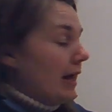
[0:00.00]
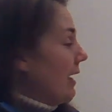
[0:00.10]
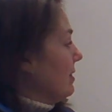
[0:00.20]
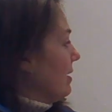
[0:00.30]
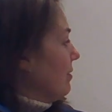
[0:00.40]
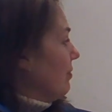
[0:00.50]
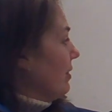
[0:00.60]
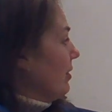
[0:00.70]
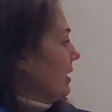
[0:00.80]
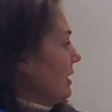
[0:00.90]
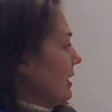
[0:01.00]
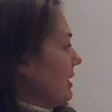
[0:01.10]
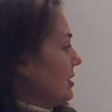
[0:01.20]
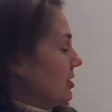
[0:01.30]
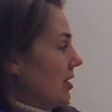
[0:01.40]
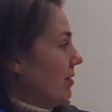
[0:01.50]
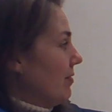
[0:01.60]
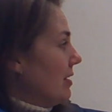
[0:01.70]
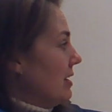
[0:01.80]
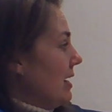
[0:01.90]
And then if we look at each
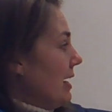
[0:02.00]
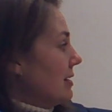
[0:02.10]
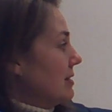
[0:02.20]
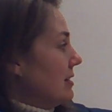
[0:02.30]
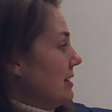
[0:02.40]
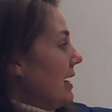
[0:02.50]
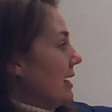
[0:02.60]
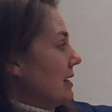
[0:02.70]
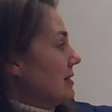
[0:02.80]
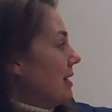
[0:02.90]
of the next days,